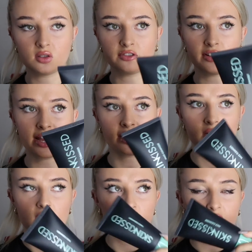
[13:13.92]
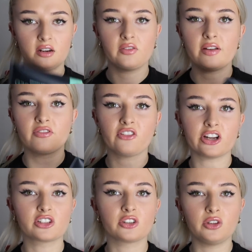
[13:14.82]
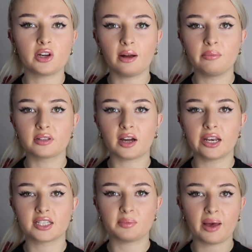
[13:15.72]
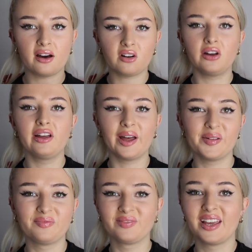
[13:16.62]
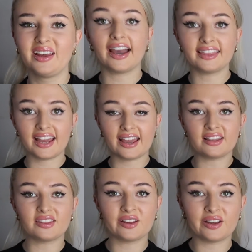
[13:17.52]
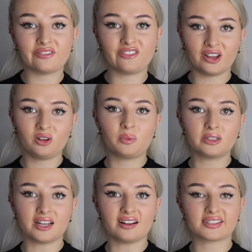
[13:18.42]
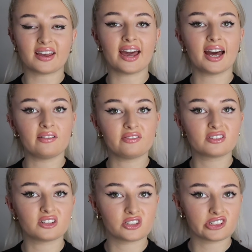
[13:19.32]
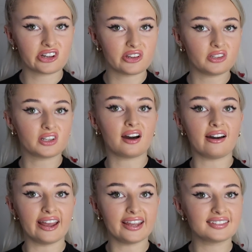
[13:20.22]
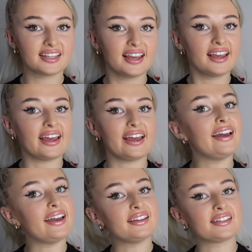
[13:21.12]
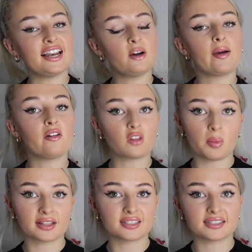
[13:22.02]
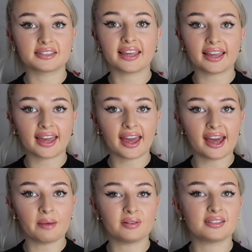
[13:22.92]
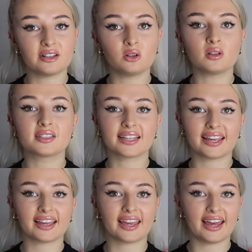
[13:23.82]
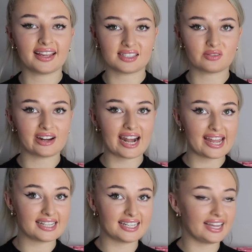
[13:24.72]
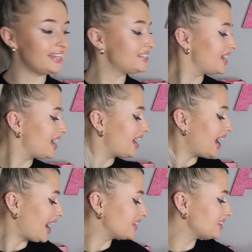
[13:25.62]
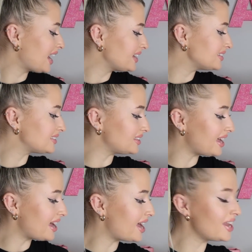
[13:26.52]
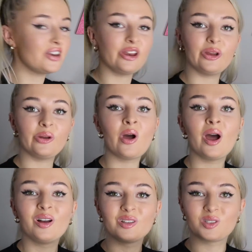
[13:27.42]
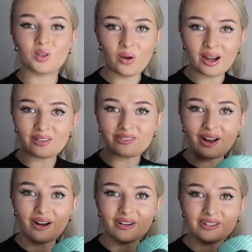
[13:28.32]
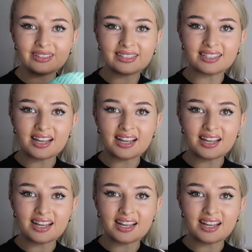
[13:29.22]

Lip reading: sort of like, kind of like fresh cucumber kind of smell. And then the final product I have to show you guys is a little bit off topic to skincare, but still Skinkissed related. And that is their new toilet rolls.